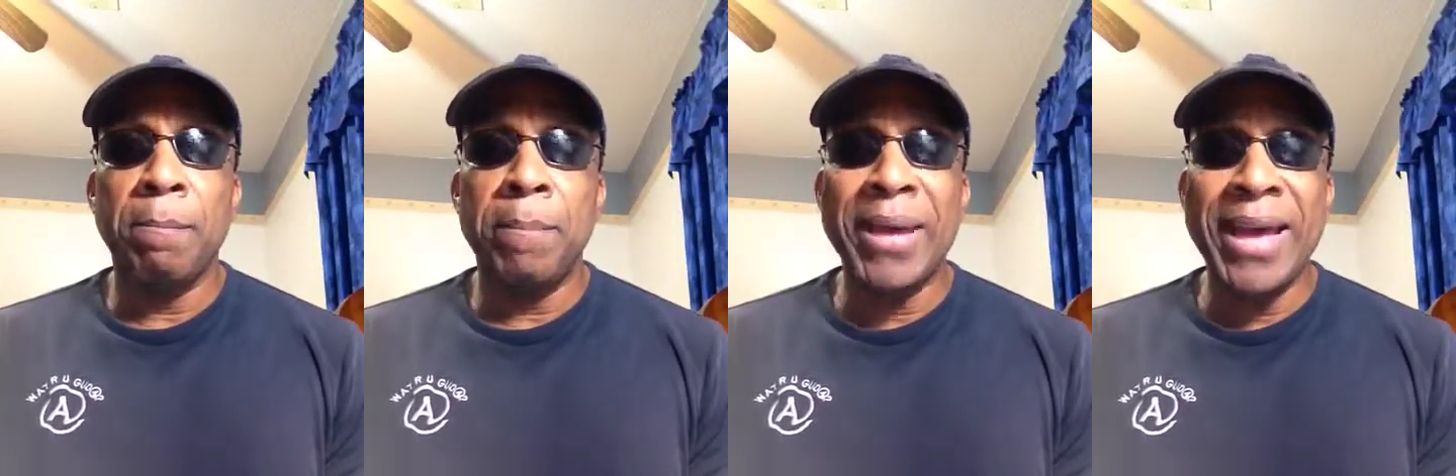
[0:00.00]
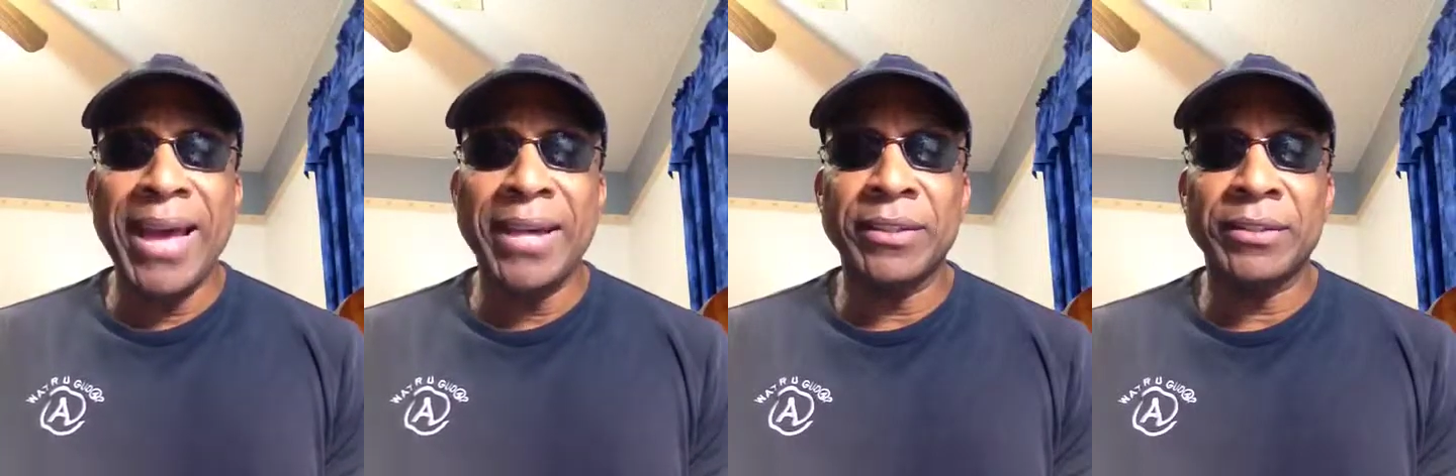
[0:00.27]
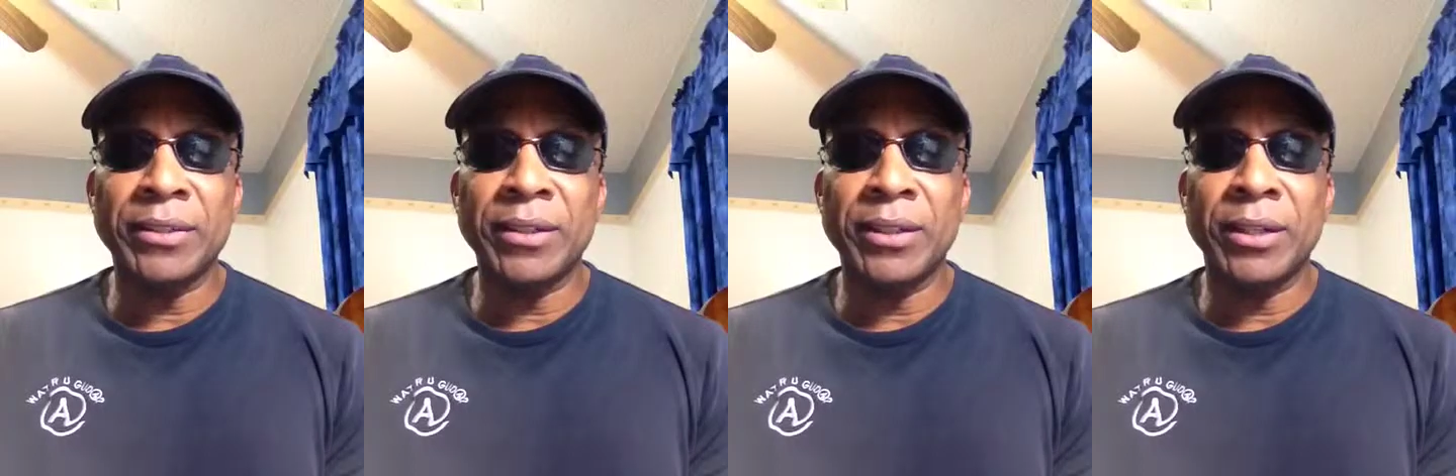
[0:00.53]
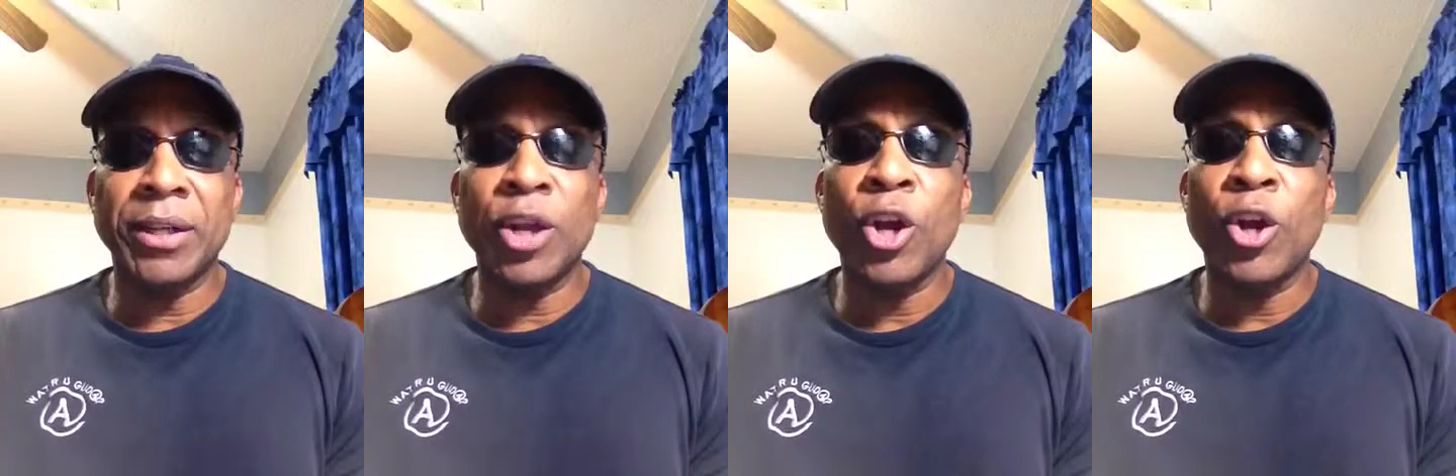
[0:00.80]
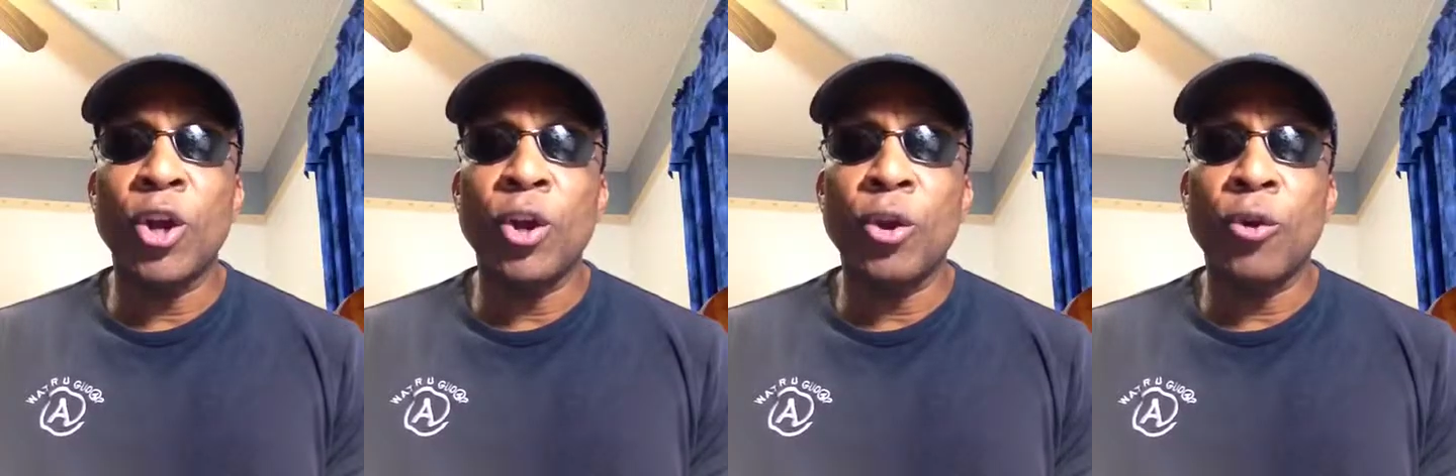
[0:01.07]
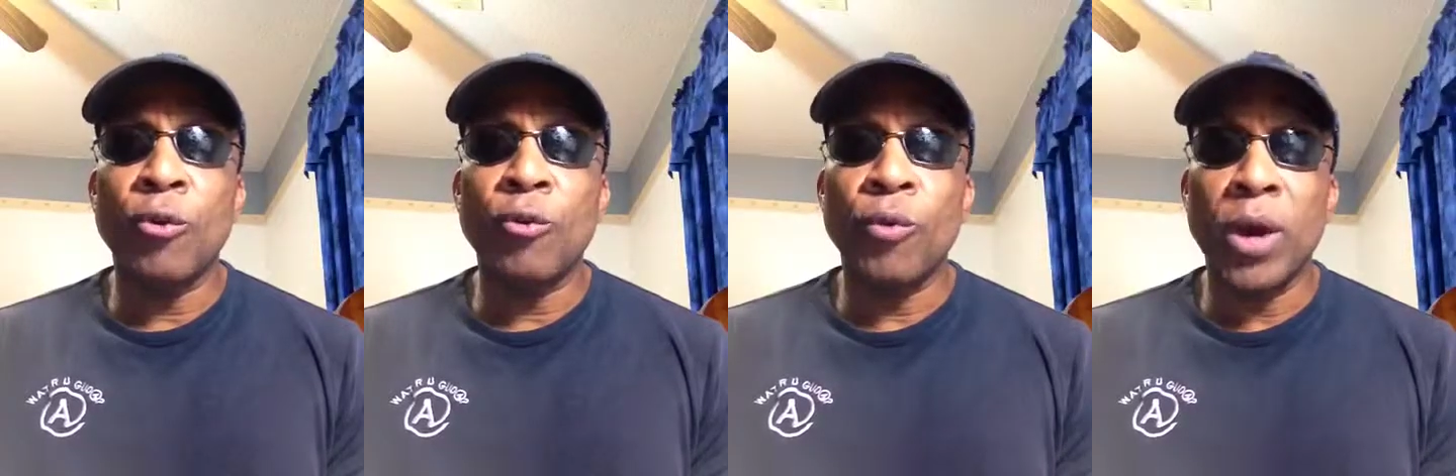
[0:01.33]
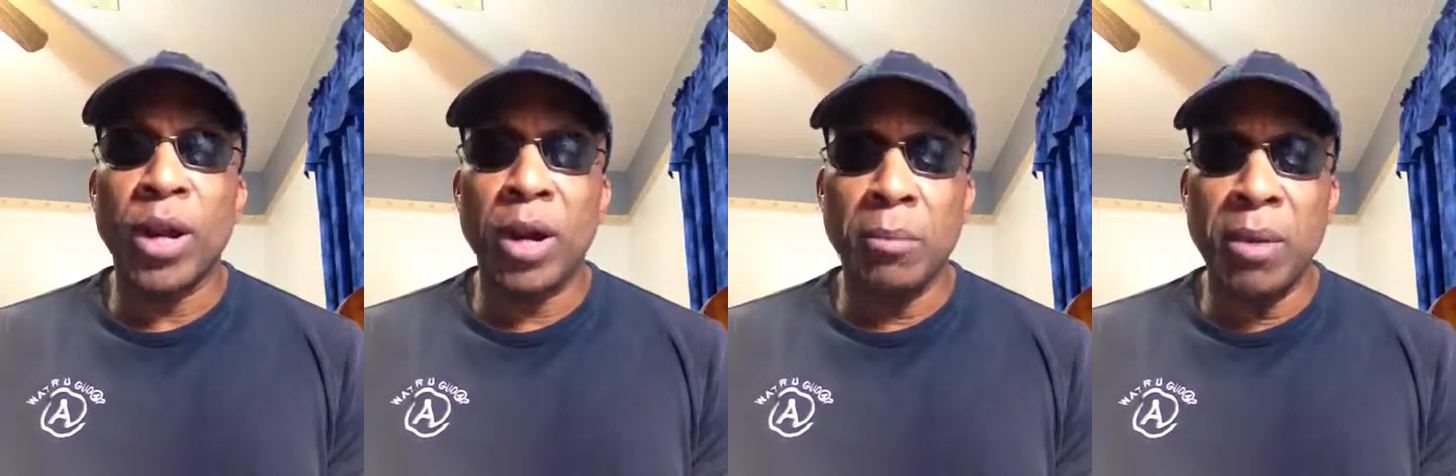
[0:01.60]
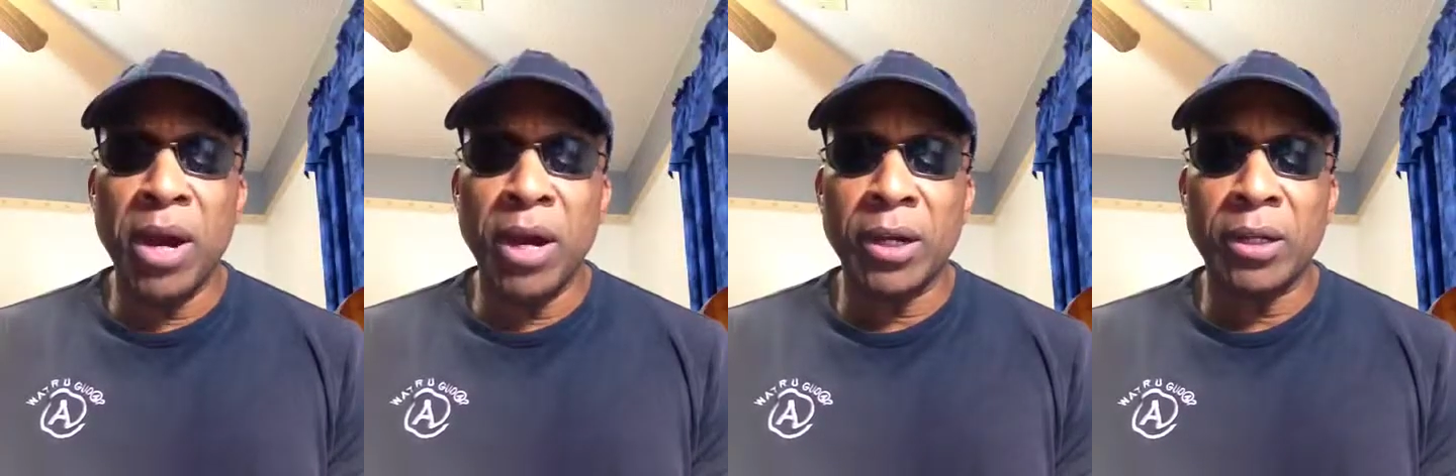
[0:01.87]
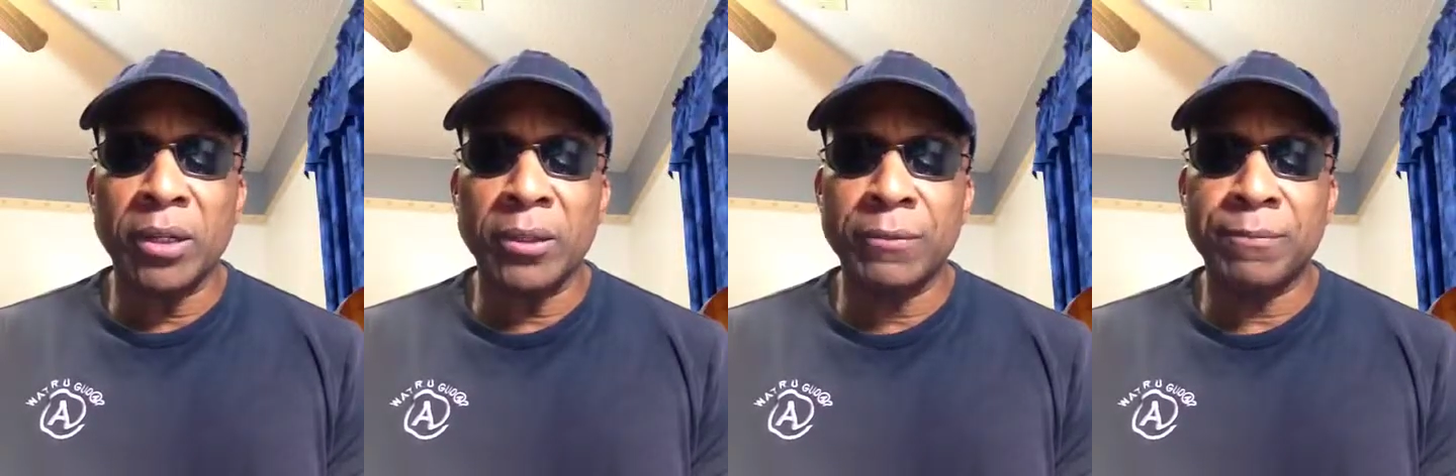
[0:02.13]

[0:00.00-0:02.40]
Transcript: Pastor Run Amuck.